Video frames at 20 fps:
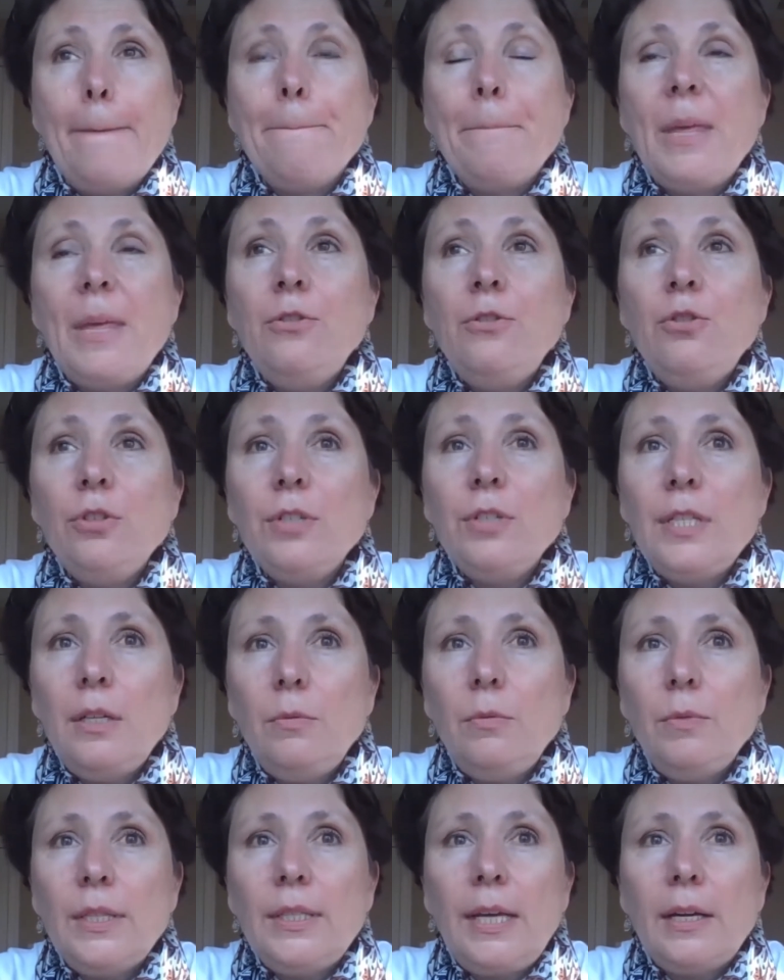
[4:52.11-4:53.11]
Interesting
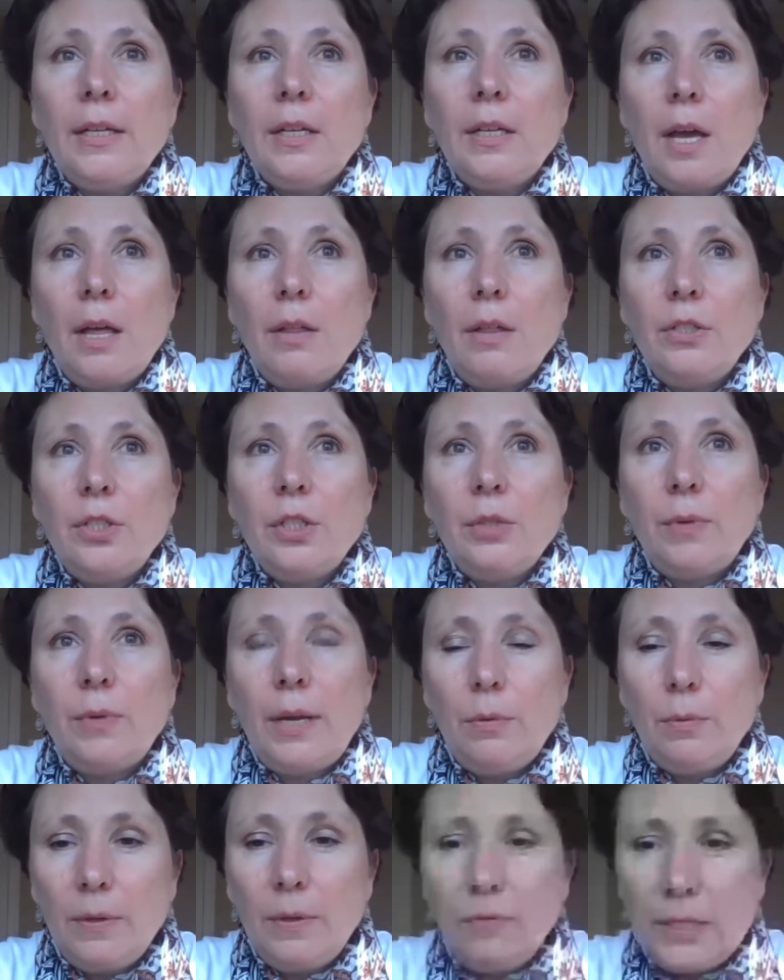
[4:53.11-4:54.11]
with technology, right?
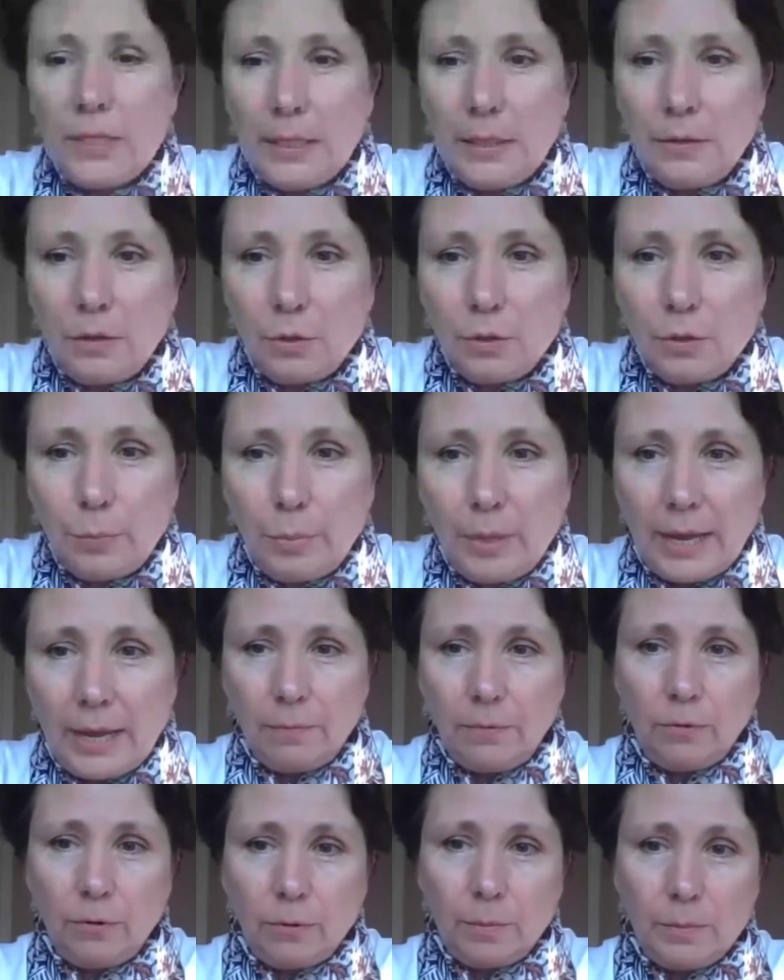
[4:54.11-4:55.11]
We've seen those
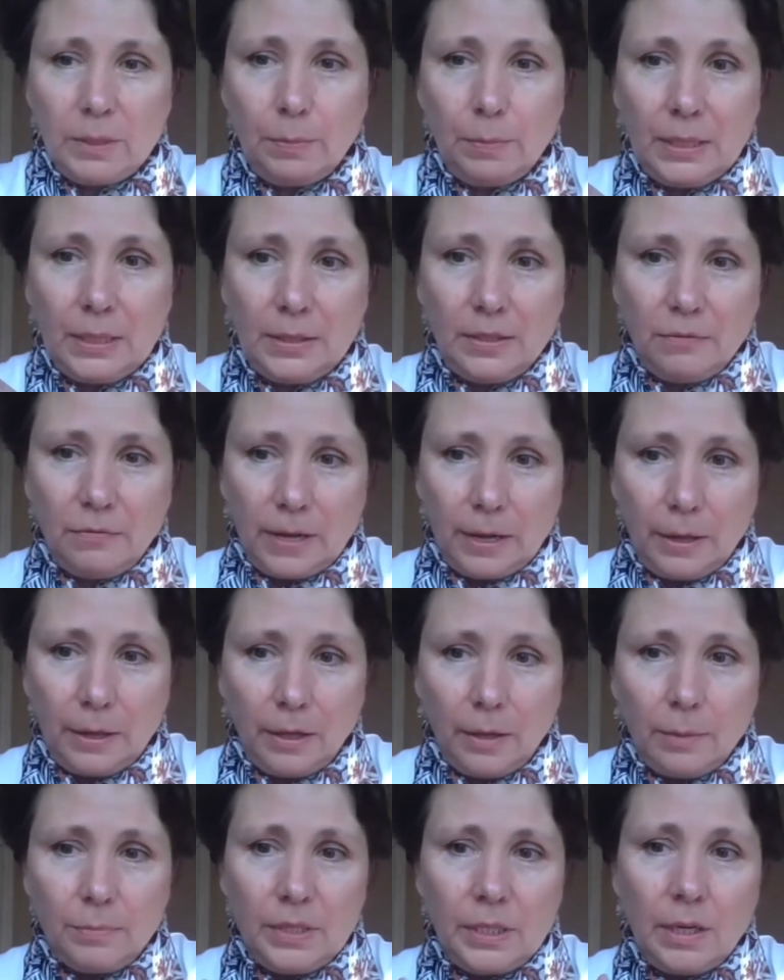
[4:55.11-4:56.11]
platforms be
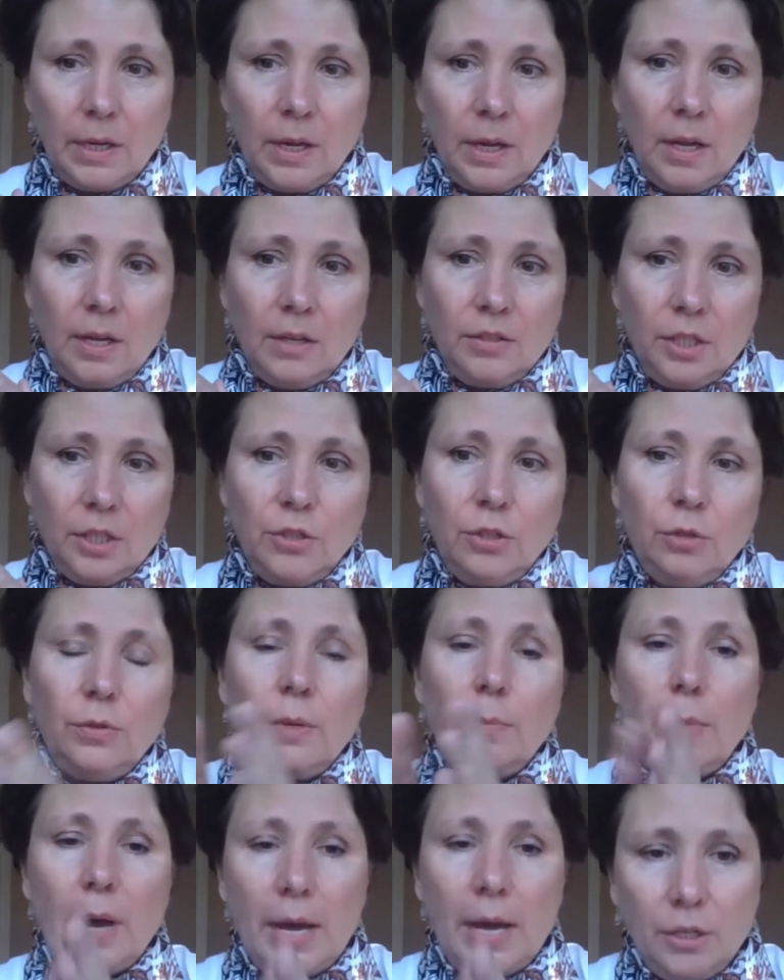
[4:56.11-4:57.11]
developed to do the
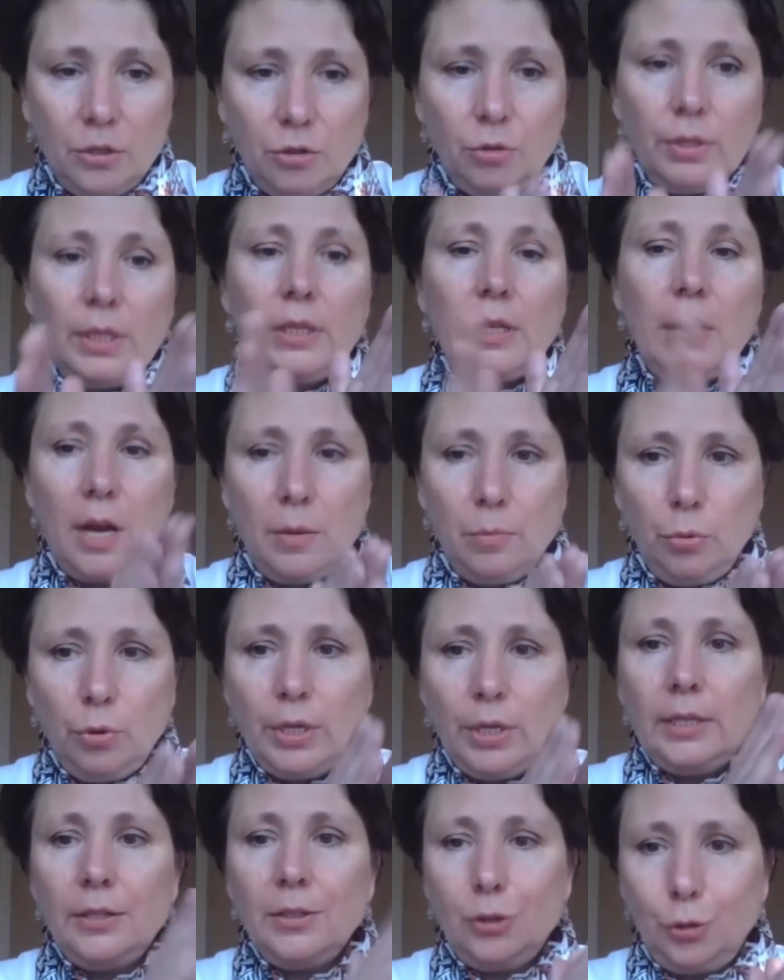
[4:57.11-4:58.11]
monitoring, the onboarding,
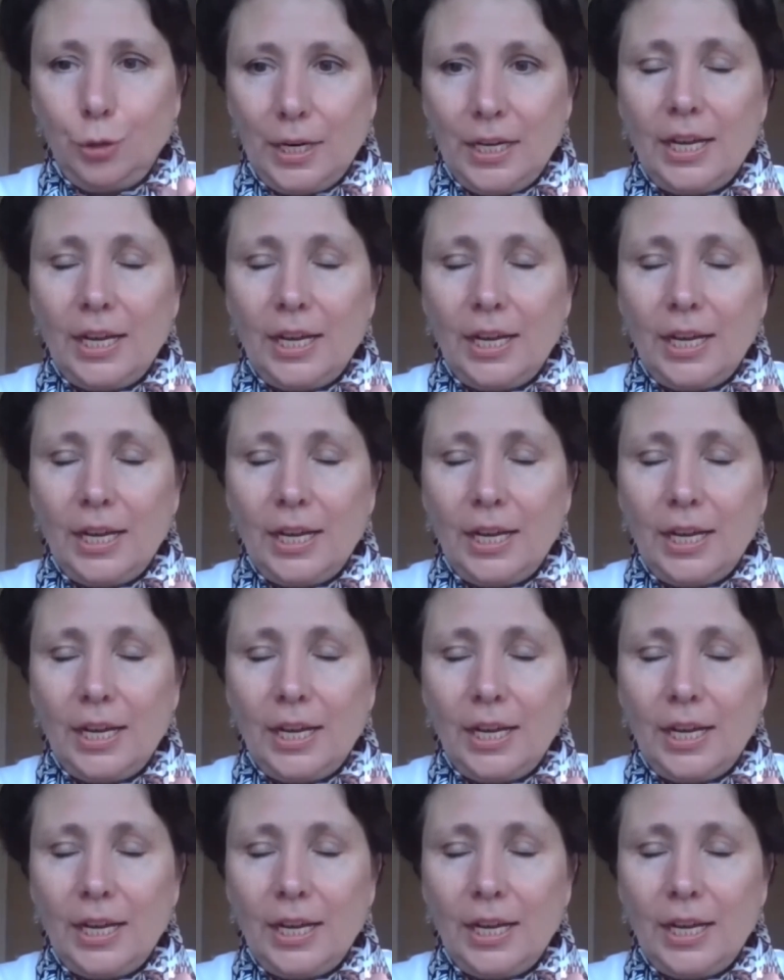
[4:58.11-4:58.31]
and the training.